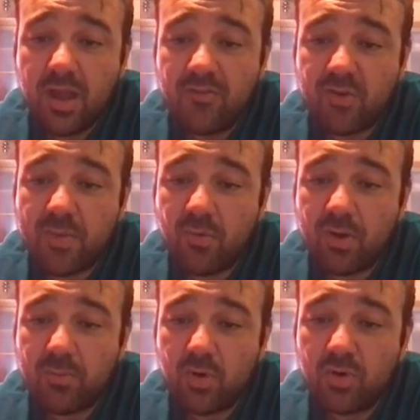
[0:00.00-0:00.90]
from
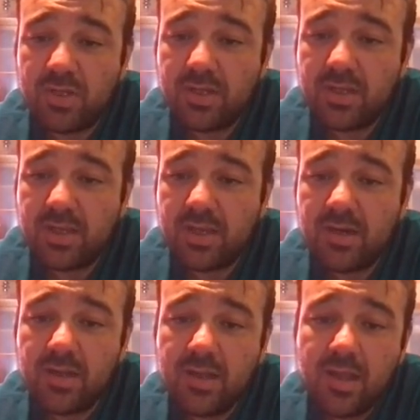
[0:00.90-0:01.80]
our model here.
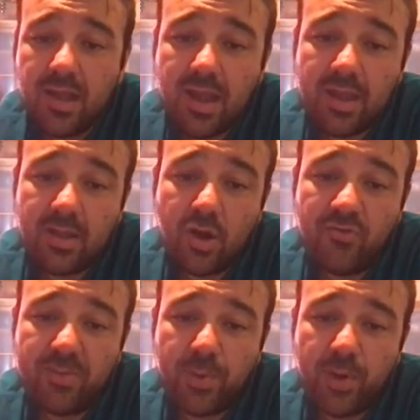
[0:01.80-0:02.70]
And
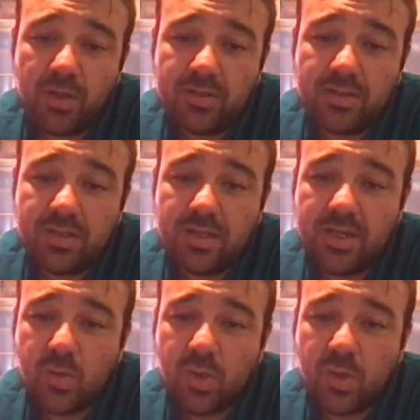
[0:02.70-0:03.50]
overplotted here,